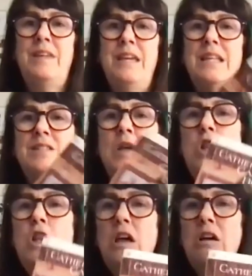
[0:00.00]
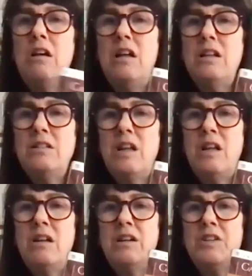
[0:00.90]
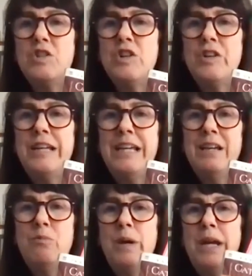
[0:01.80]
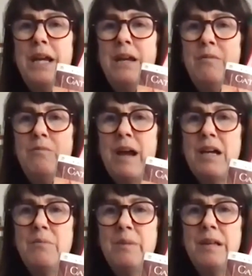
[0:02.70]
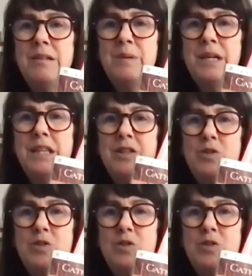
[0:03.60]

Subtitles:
it's a long journey. We recommend being the